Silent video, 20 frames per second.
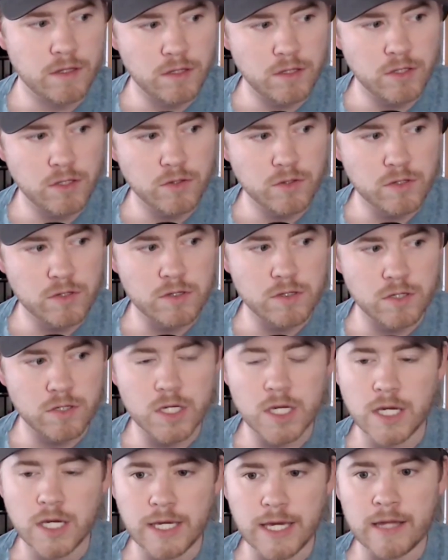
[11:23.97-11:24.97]
You
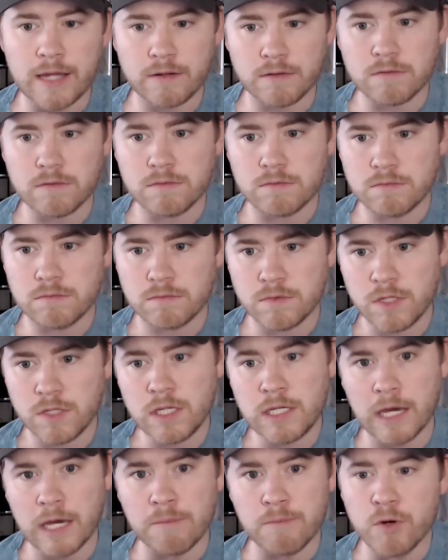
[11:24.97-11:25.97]
can get
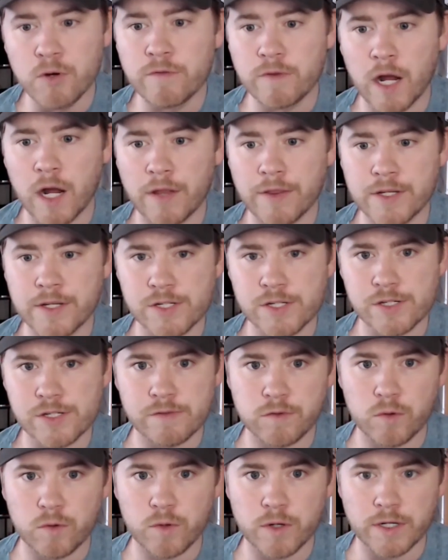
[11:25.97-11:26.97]
moving on this
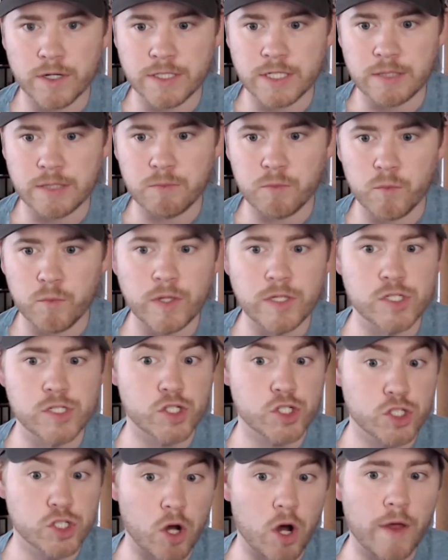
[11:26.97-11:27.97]
Florida team. We
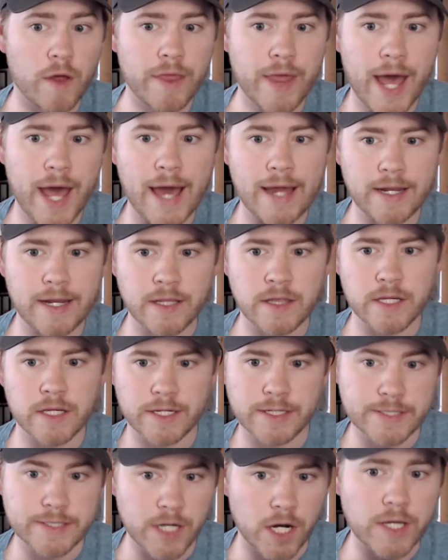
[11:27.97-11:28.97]
saw that in the
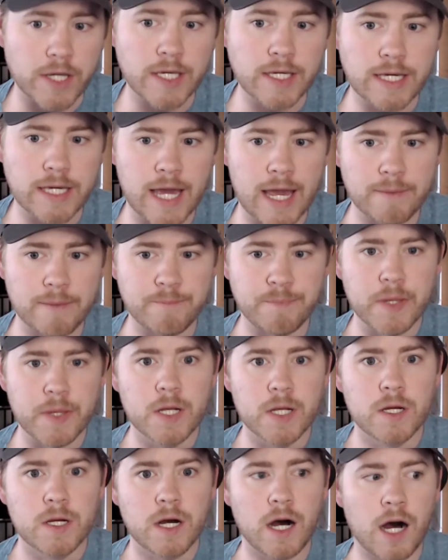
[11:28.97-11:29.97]
Kentucky game.
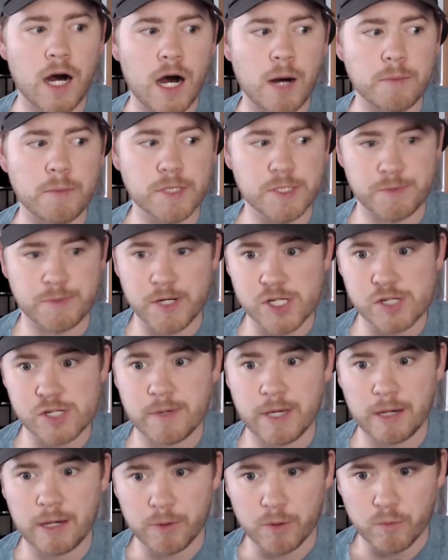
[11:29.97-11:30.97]
Especially
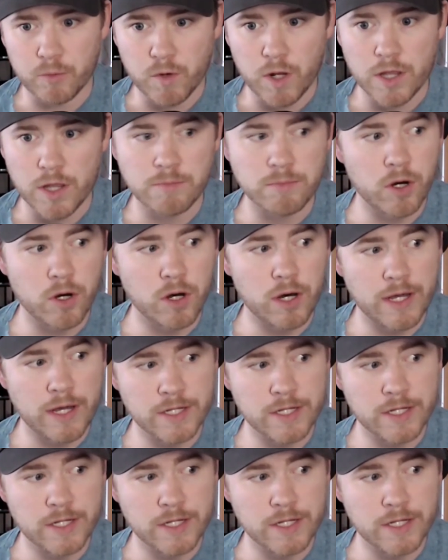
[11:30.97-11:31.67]
being able to run the ball.